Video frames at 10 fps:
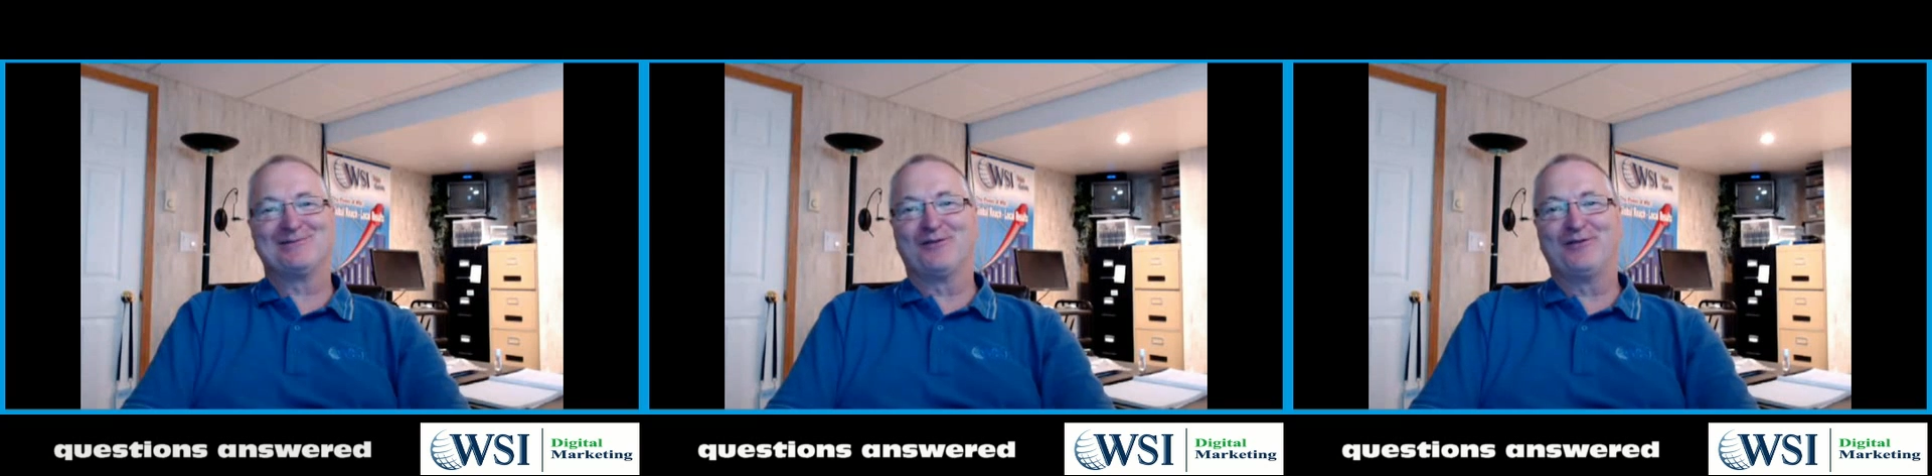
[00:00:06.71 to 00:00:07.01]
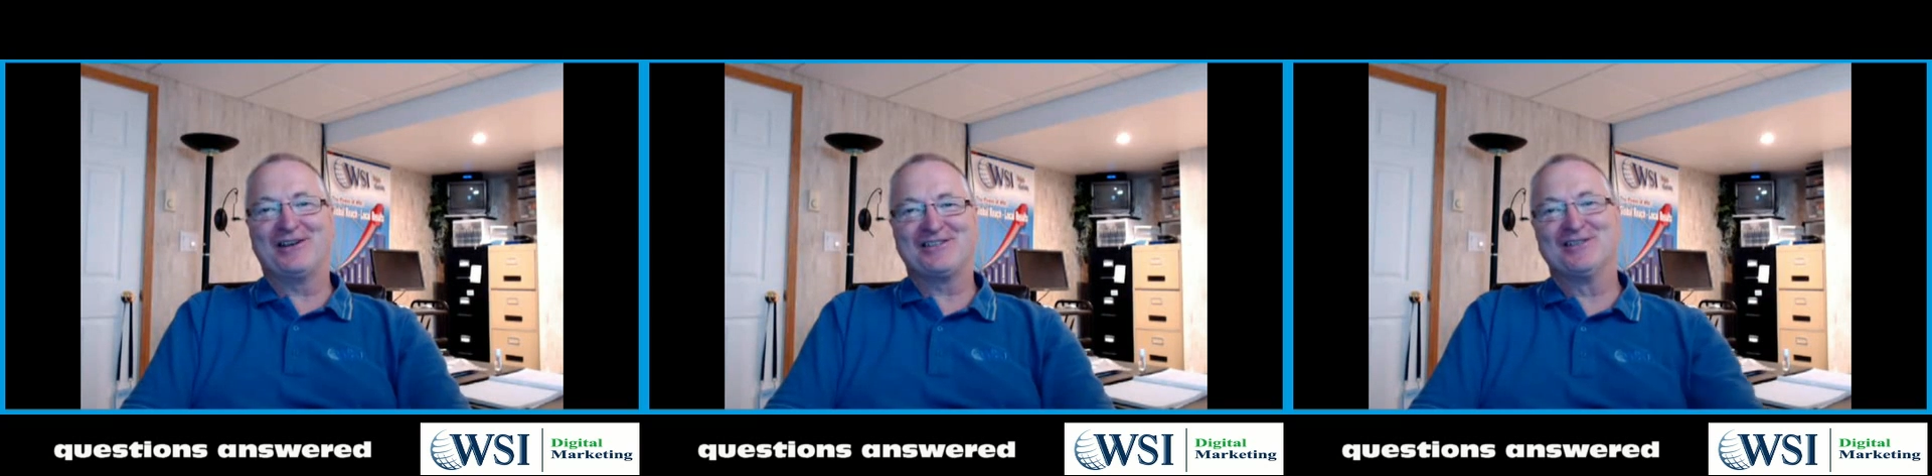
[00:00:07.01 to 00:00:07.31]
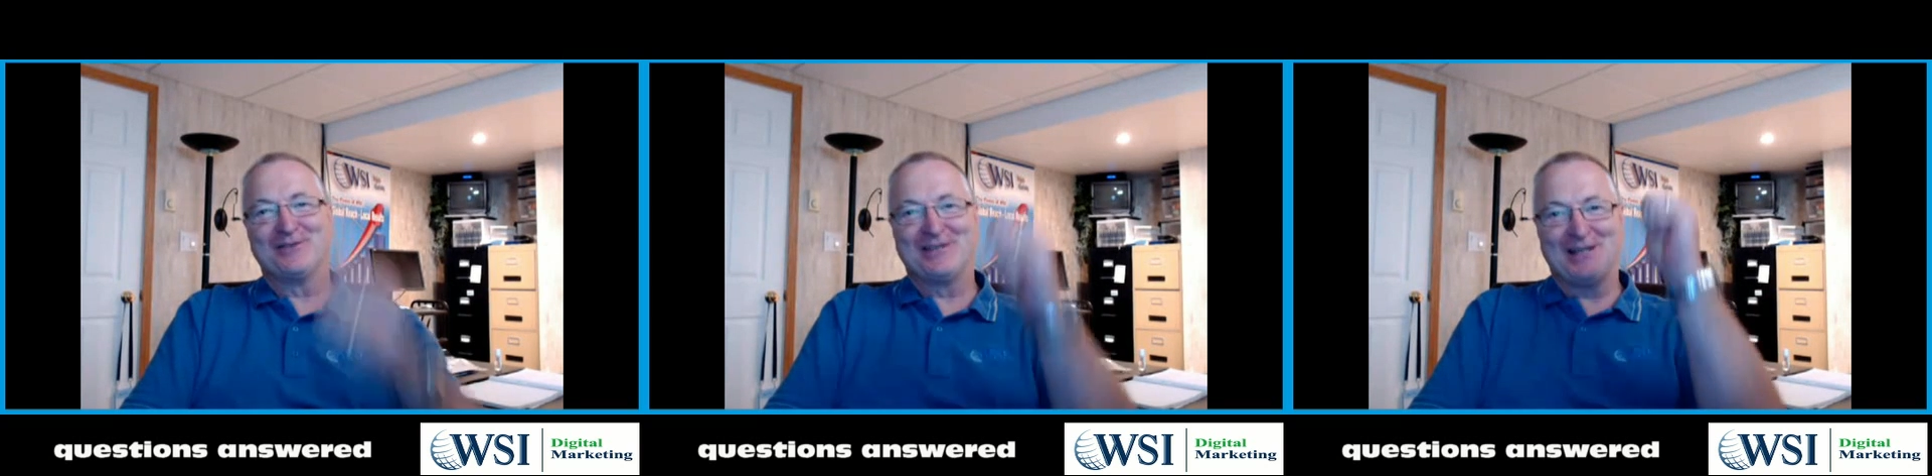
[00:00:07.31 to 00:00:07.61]
professional
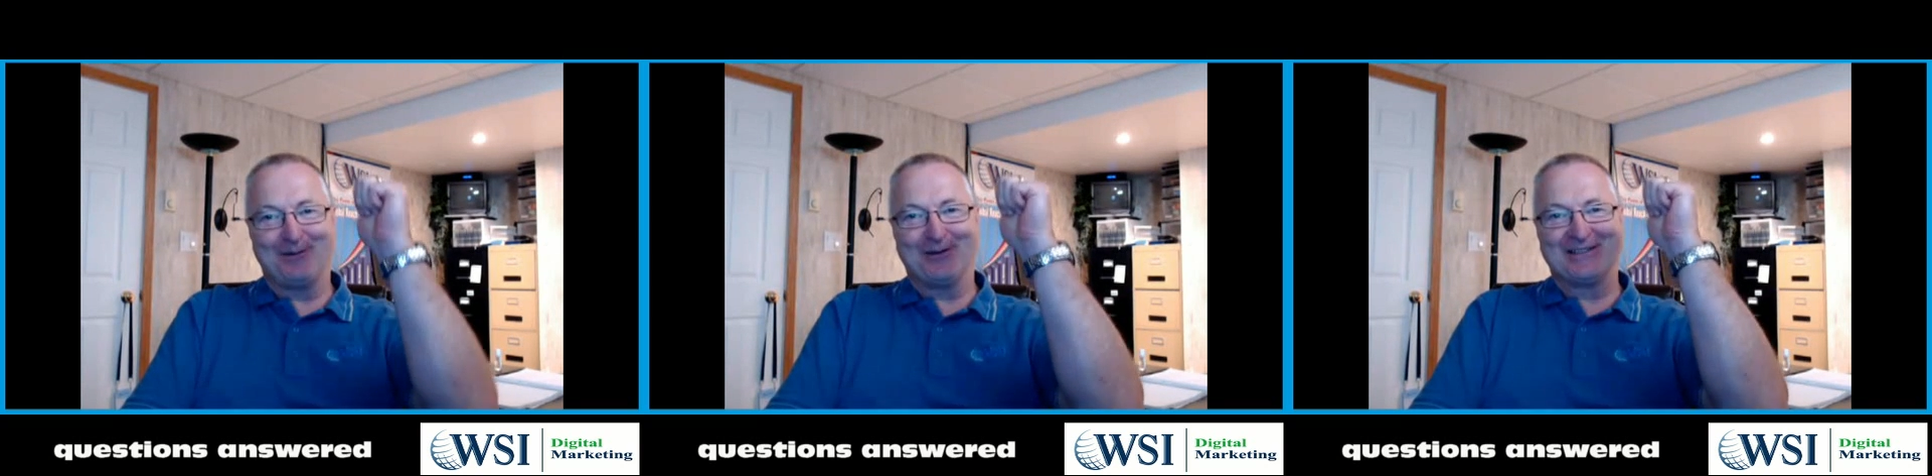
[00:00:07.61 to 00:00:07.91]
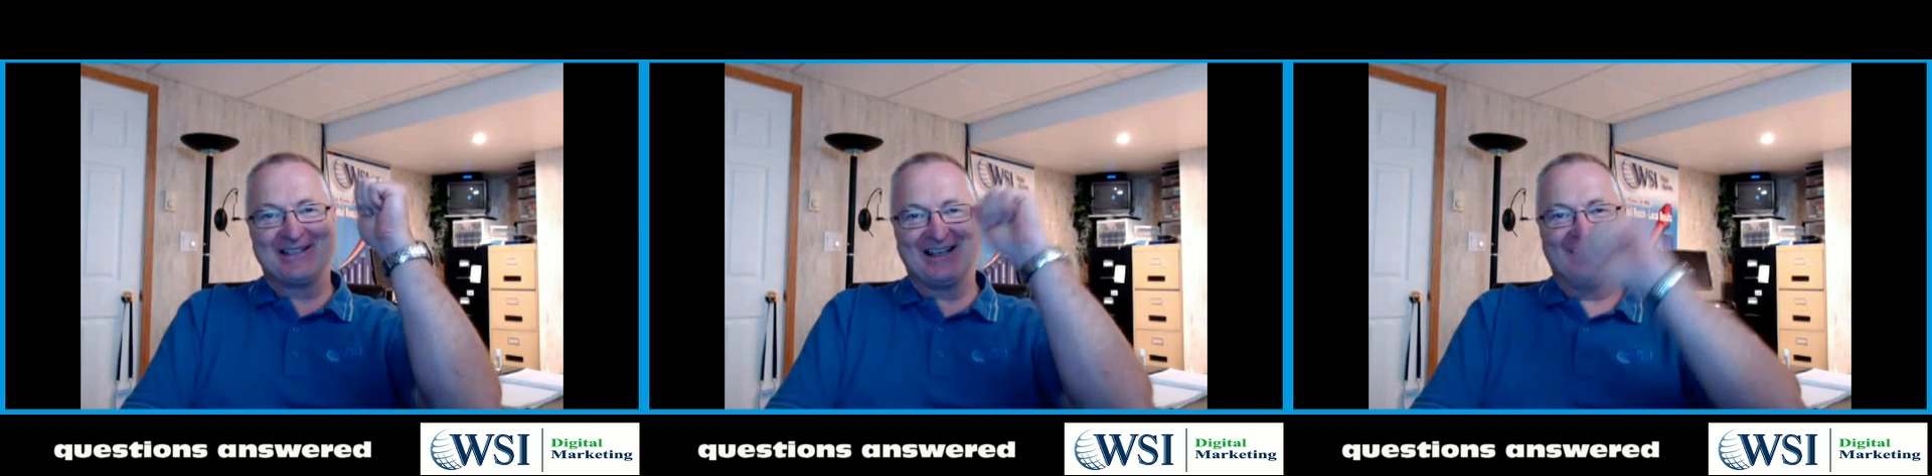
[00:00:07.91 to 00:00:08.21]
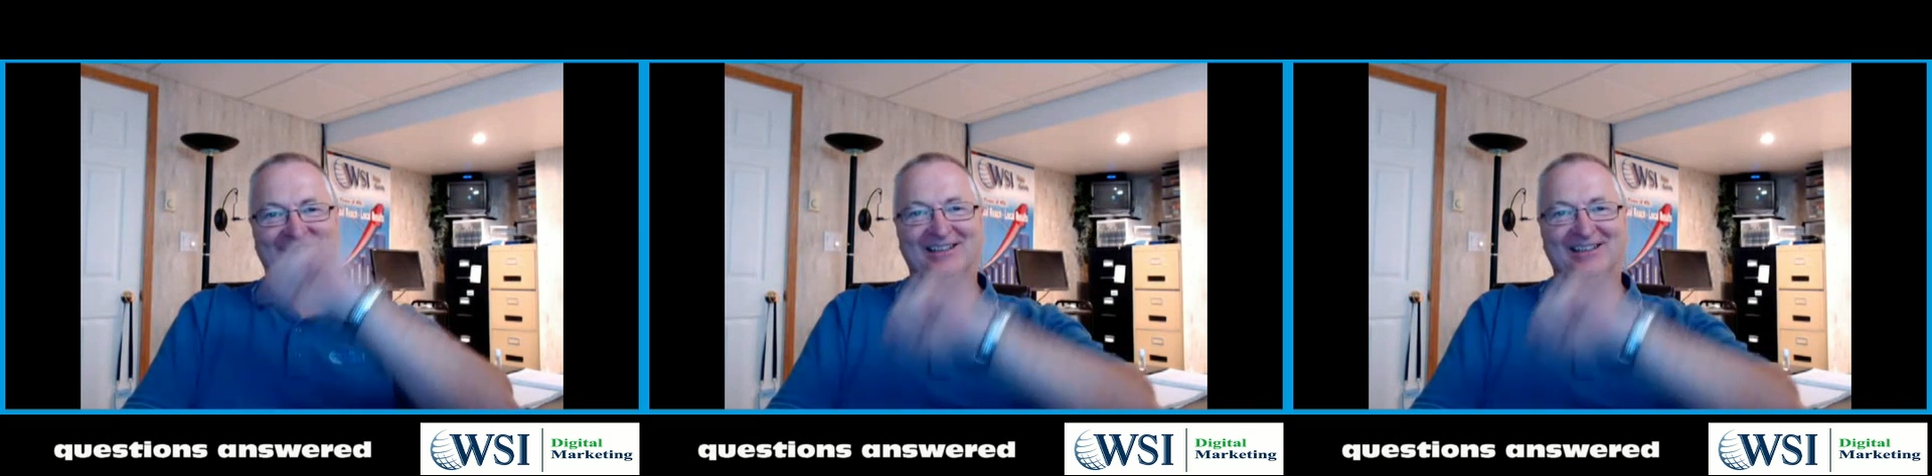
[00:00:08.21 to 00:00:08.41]
with WSI.